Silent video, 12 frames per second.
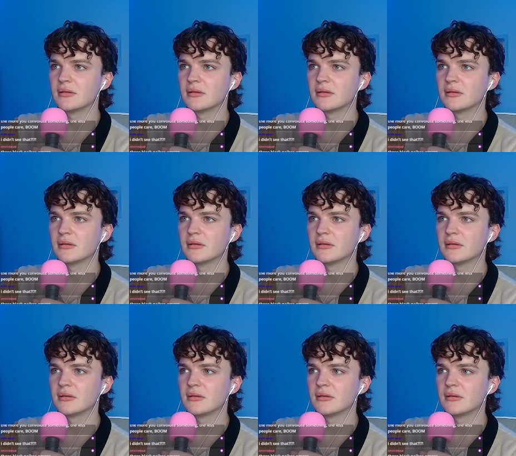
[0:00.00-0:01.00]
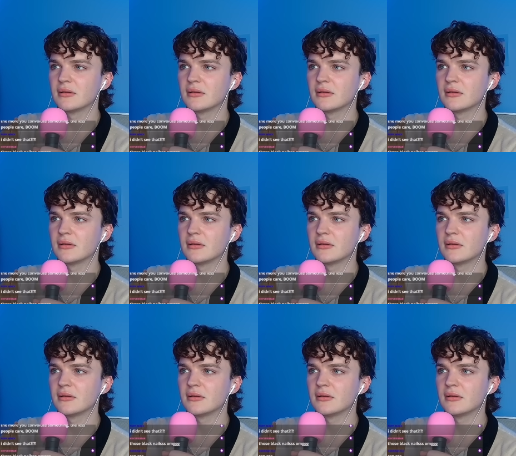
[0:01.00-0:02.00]

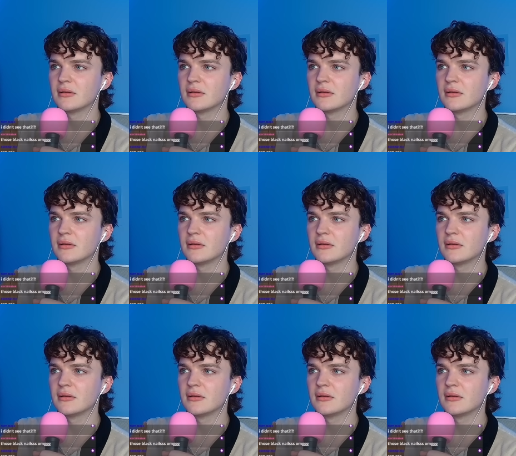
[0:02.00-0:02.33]
Nobody speaks.